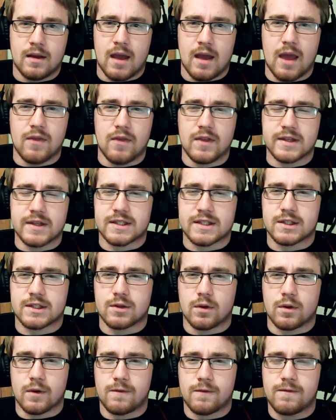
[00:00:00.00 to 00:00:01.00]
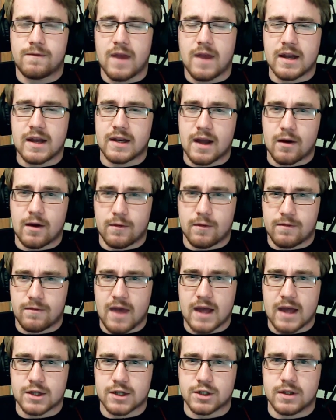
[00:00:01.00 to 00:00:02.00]
And this sort of faded out of
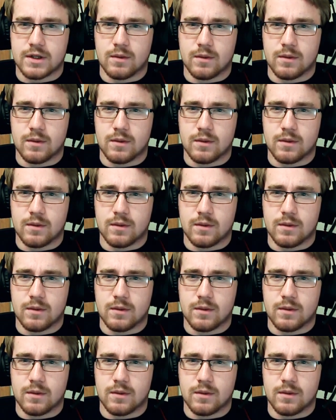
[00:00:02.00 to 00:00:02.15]
fashion.